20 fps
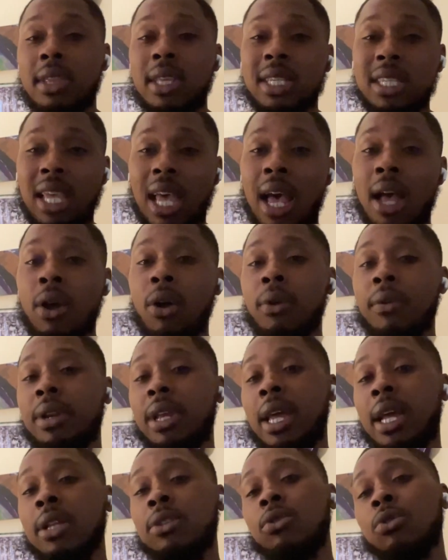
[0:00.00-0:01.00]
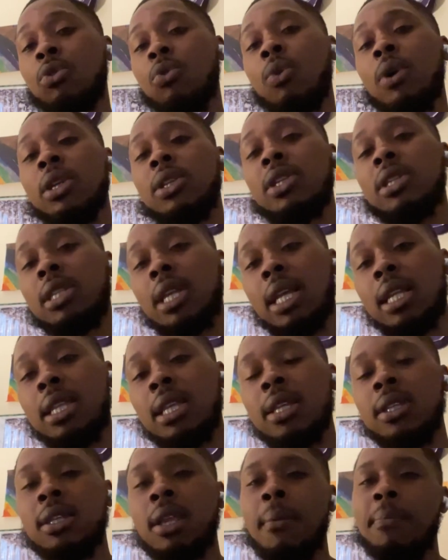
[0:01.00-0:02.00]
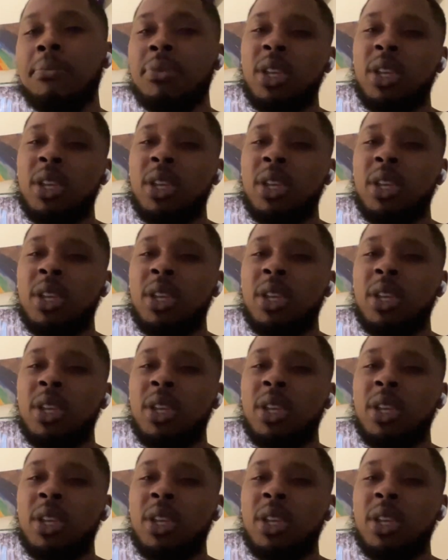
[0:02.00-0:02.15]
this guy already answering questions like this